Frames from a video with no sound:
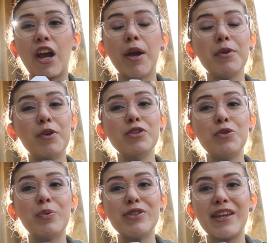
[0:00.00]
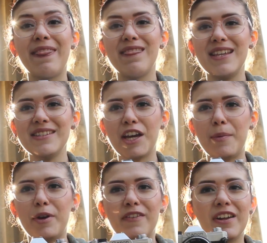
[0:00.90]
I'm going to present this
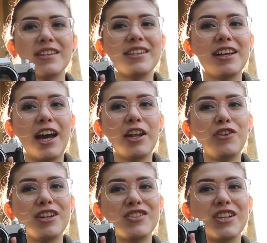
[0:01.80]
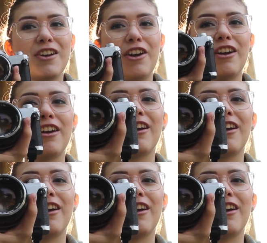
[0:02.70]
camera that is a Canon SLR.